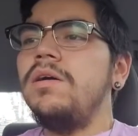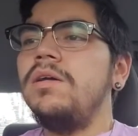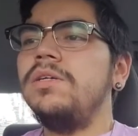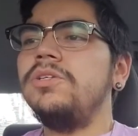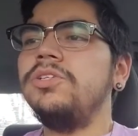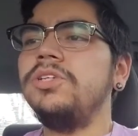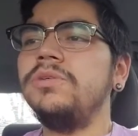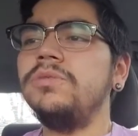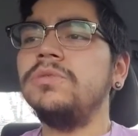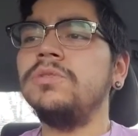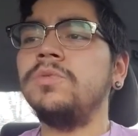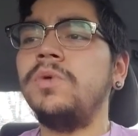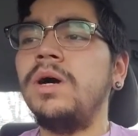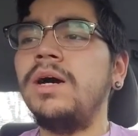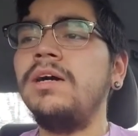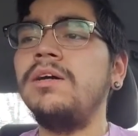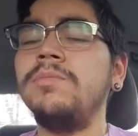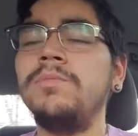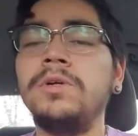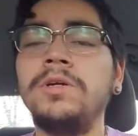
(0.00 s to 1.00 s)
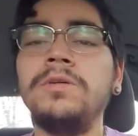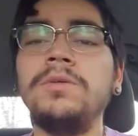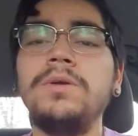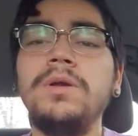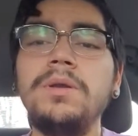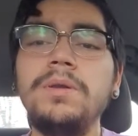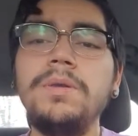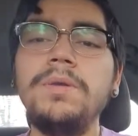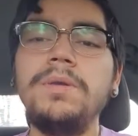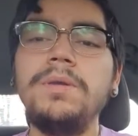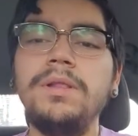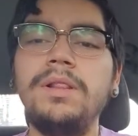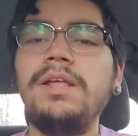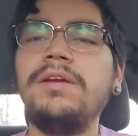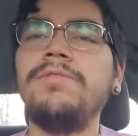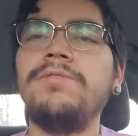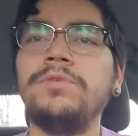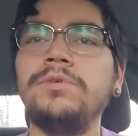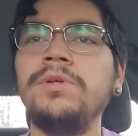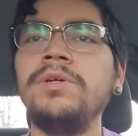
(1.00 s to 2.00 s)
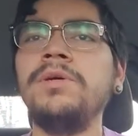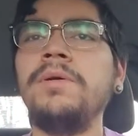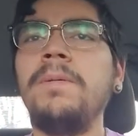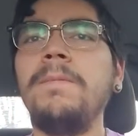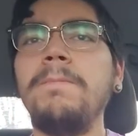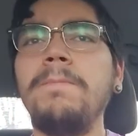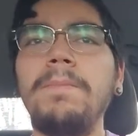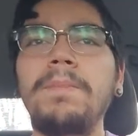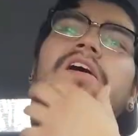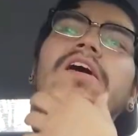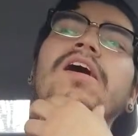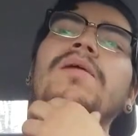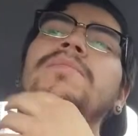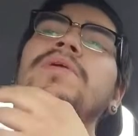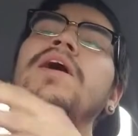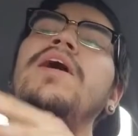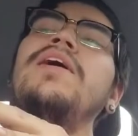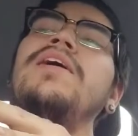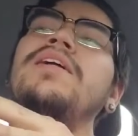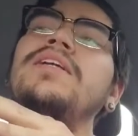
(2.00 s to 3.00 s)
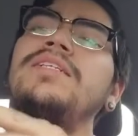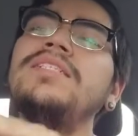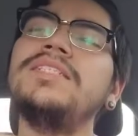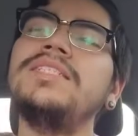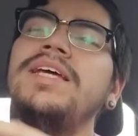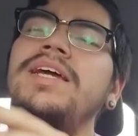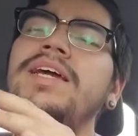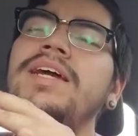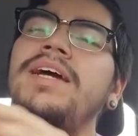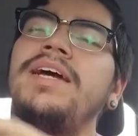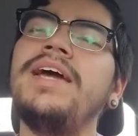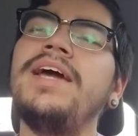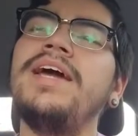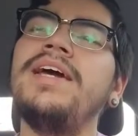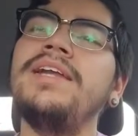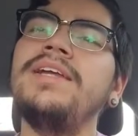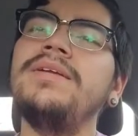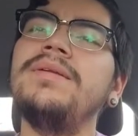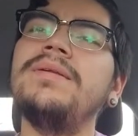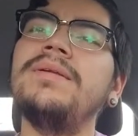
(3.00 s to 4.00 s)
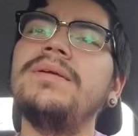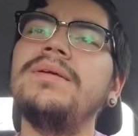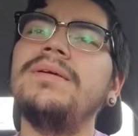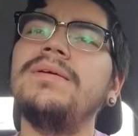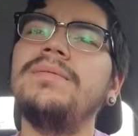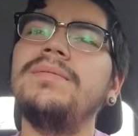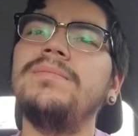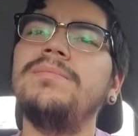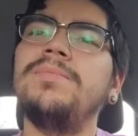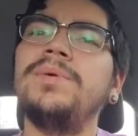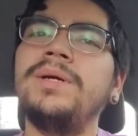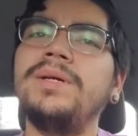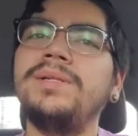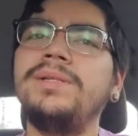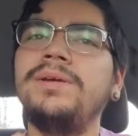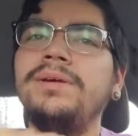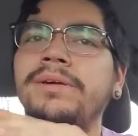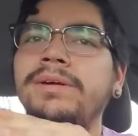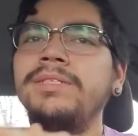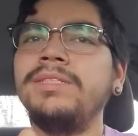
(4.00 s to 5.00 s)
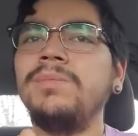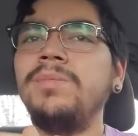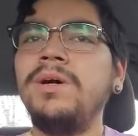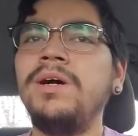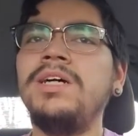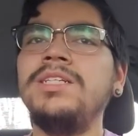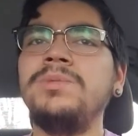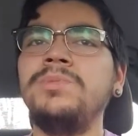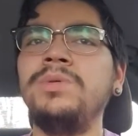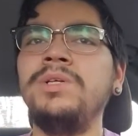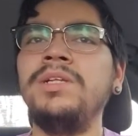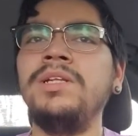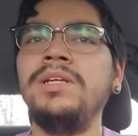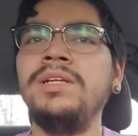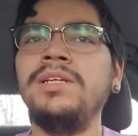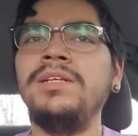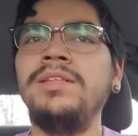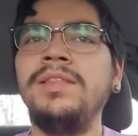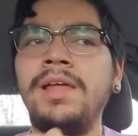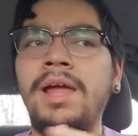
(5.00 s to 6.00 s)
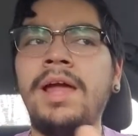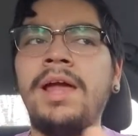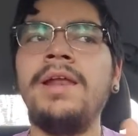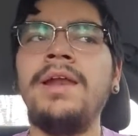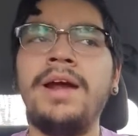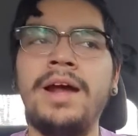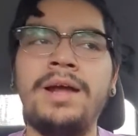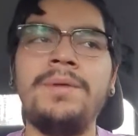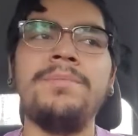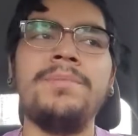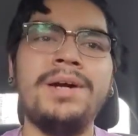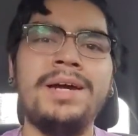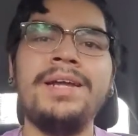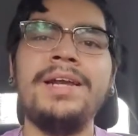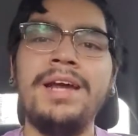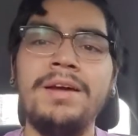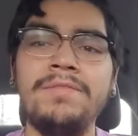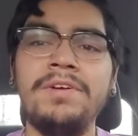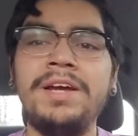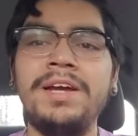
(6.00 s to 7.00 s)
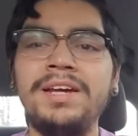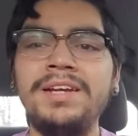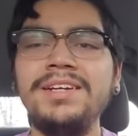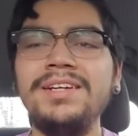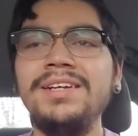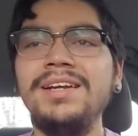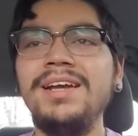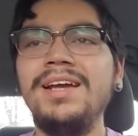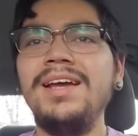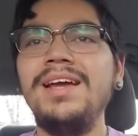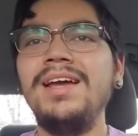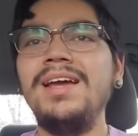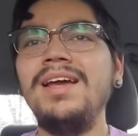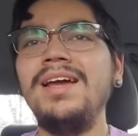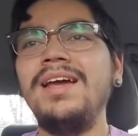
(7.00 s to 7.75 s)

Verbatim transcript: Shit was wild, bro. Like, for real. I'm not gonna say I had it, but there is a possibility that I might have had it.